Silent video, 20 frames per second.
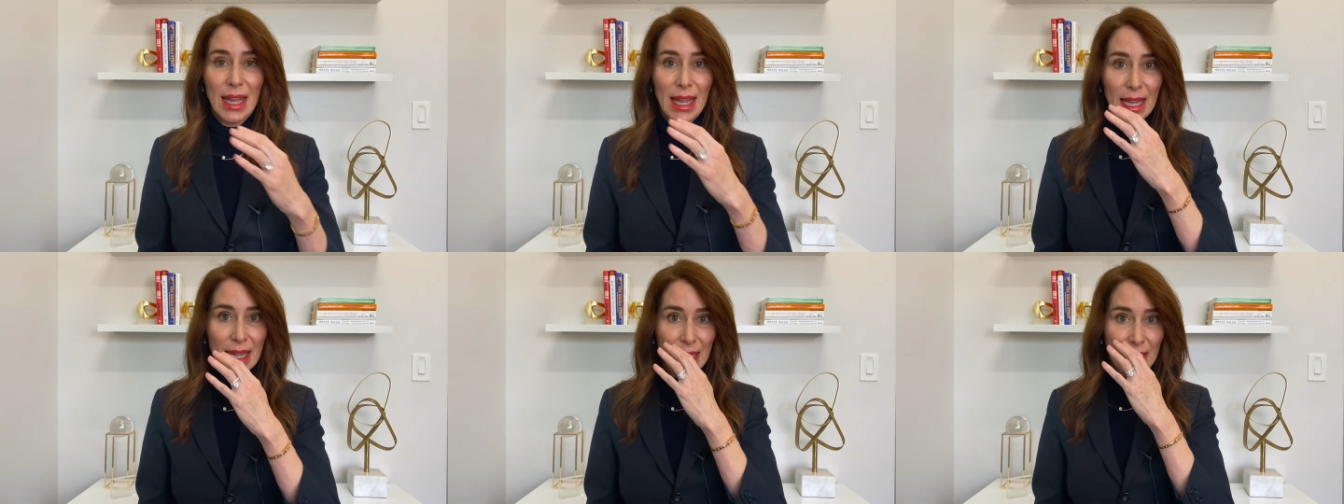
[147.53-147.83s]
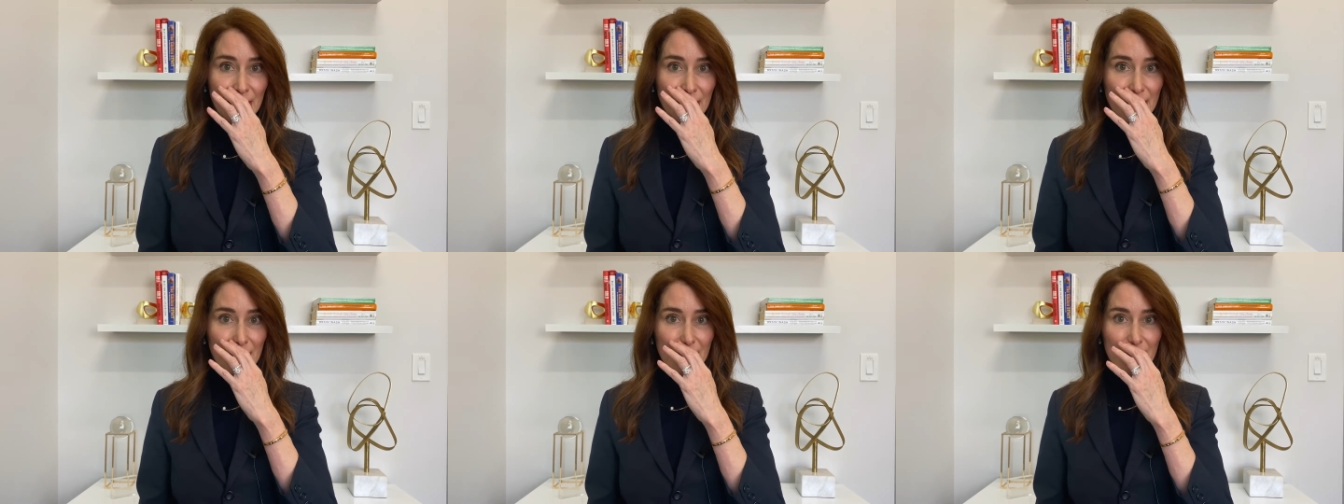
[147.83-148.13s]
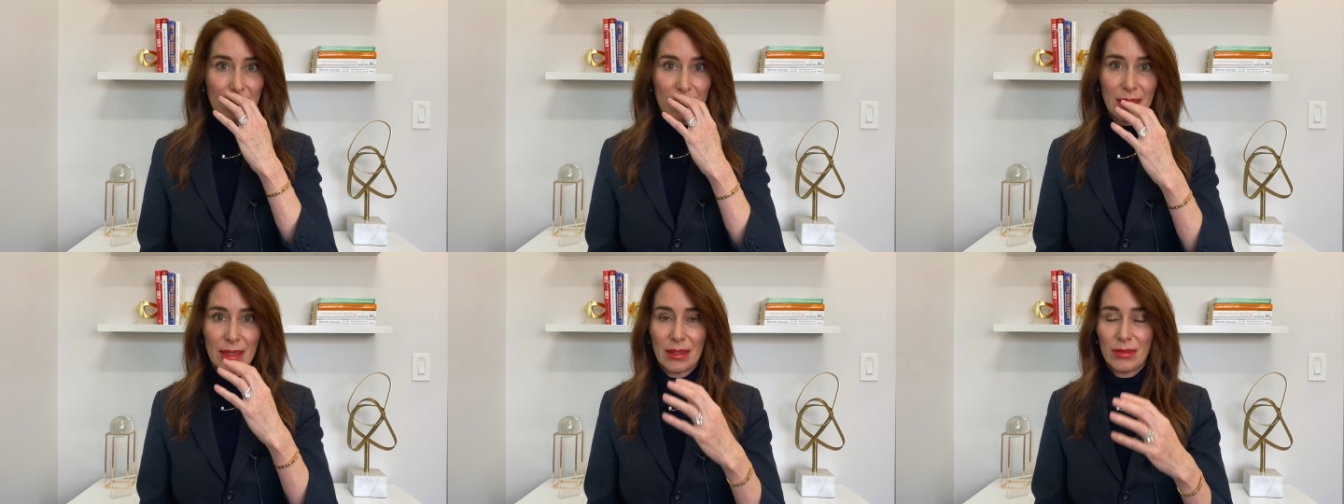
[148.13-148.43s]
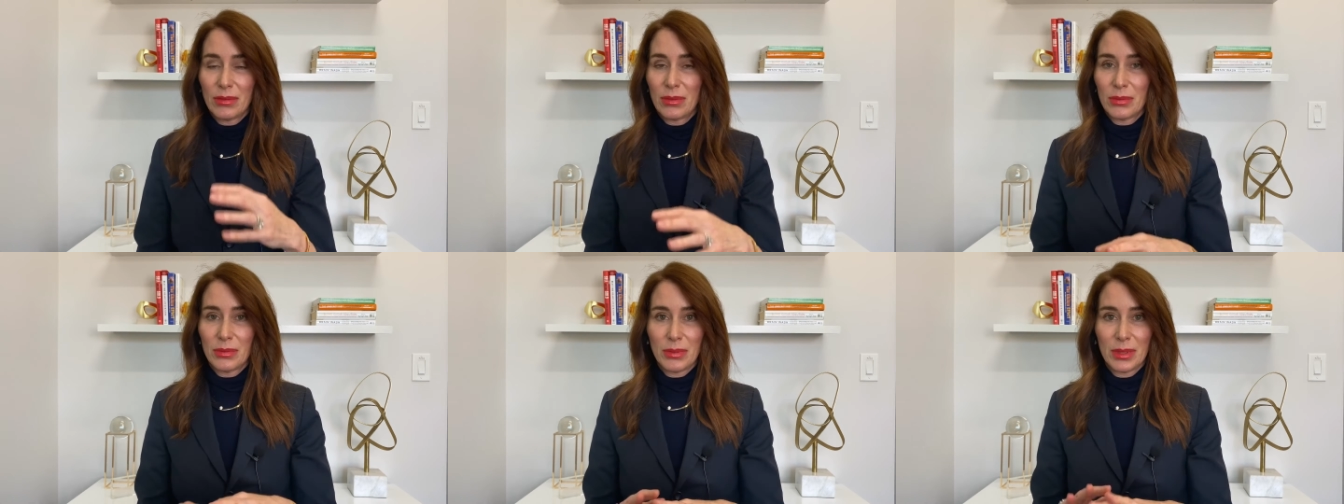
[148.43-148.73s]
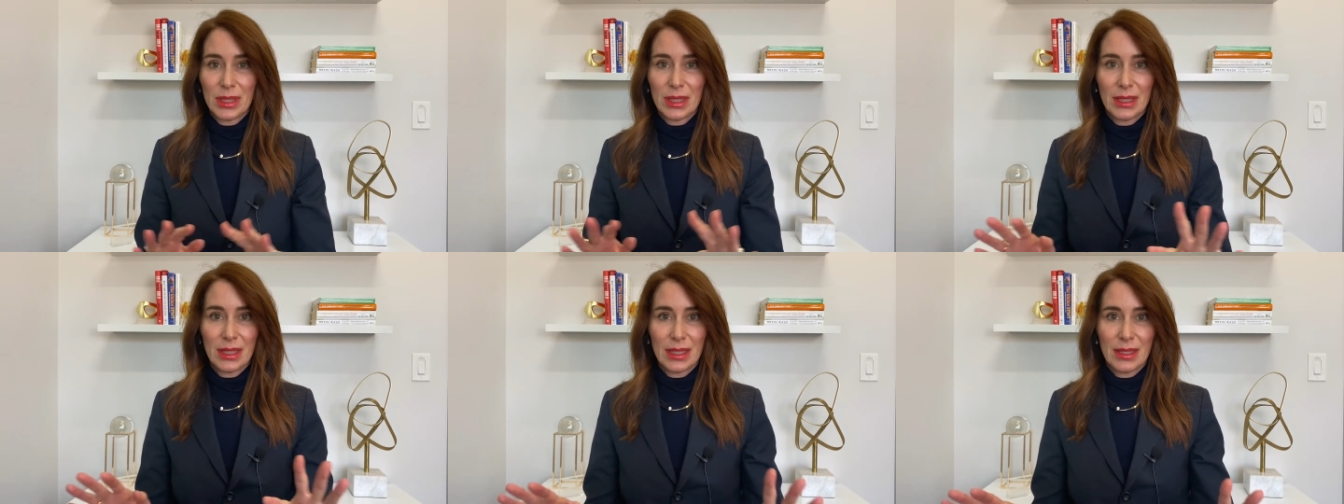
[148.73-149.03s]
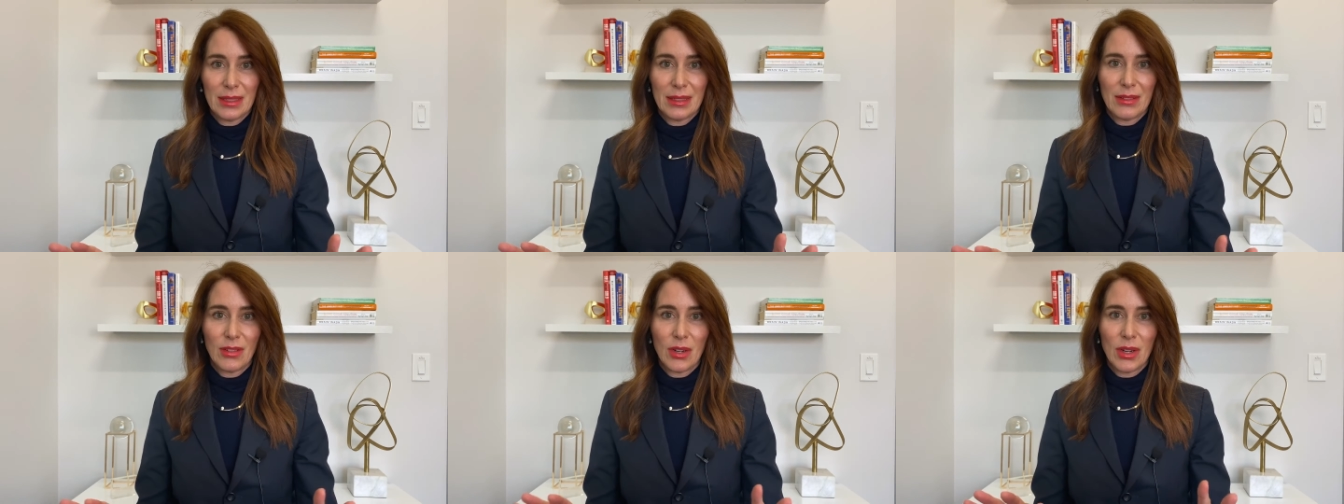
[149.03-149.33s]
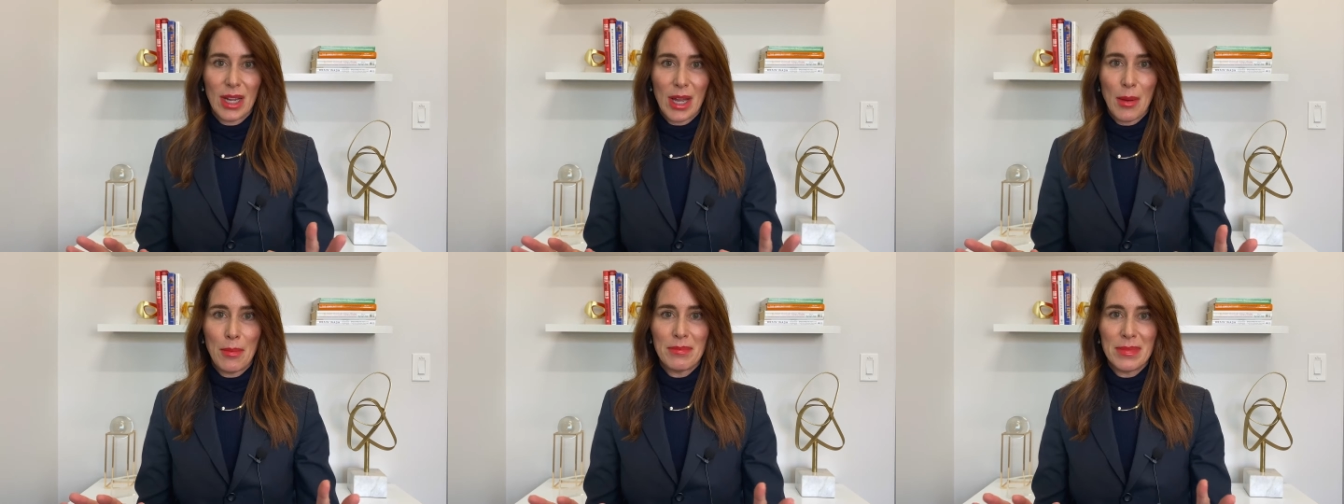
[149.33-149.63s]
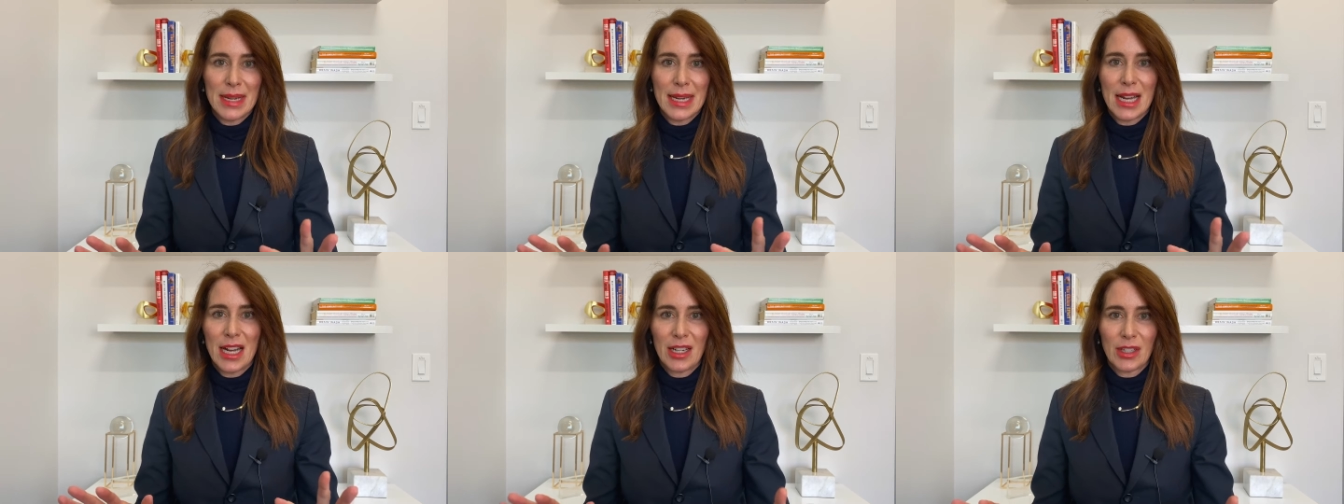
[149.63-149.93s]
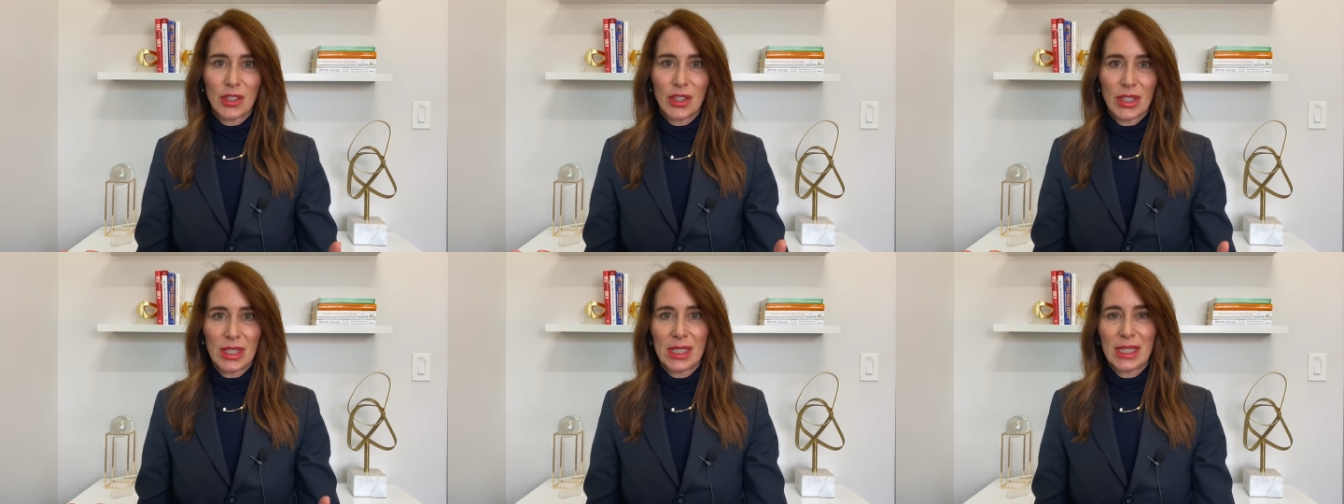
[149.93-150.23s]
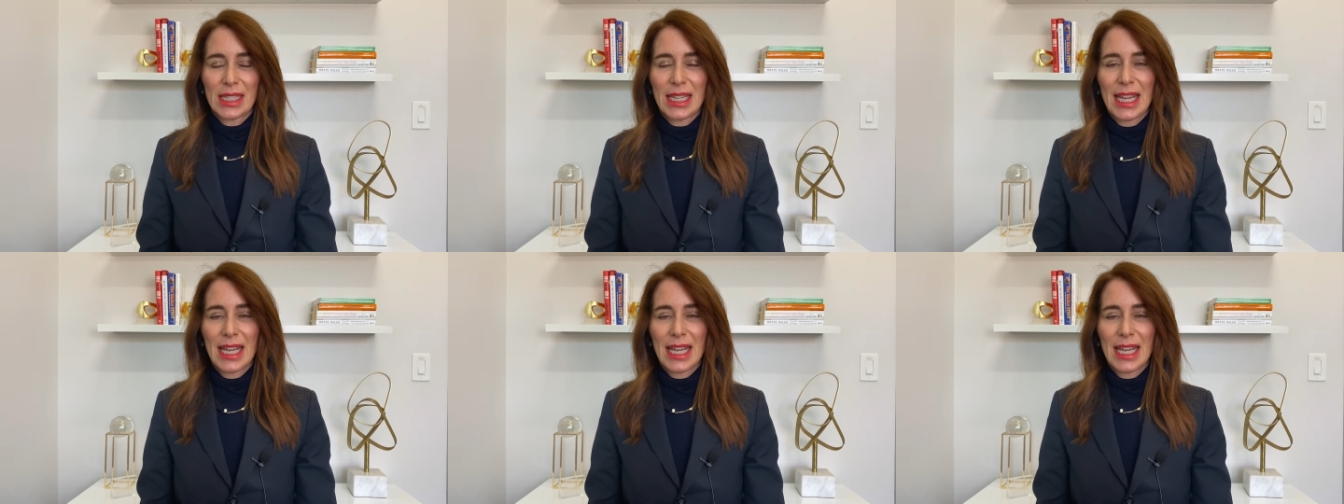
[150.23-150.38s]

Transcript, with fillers: and it's a really obnoxious